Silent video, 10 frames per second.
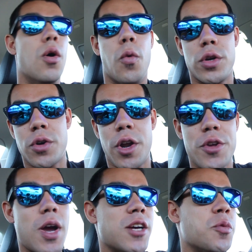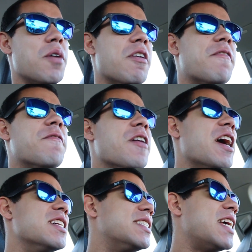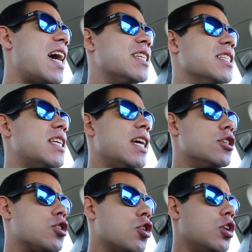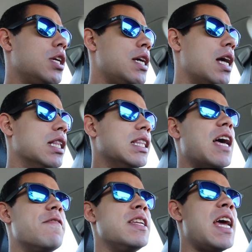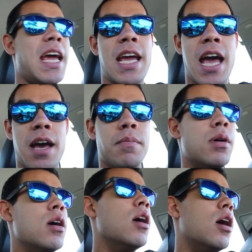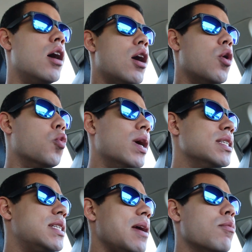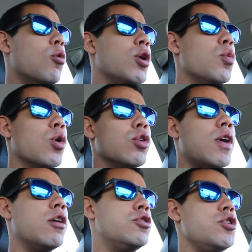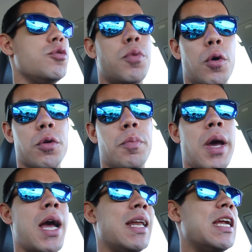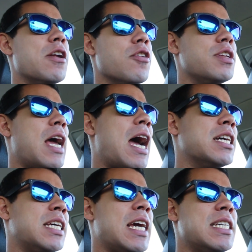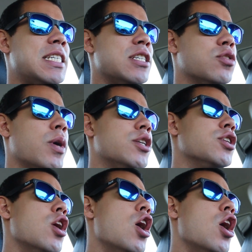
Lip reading: What is going on, you guys? We're having a fantastic day. It's currently 11 a.m. Wednesday morning. We're en route to Helppp and Pay. I need another DAX AC switch.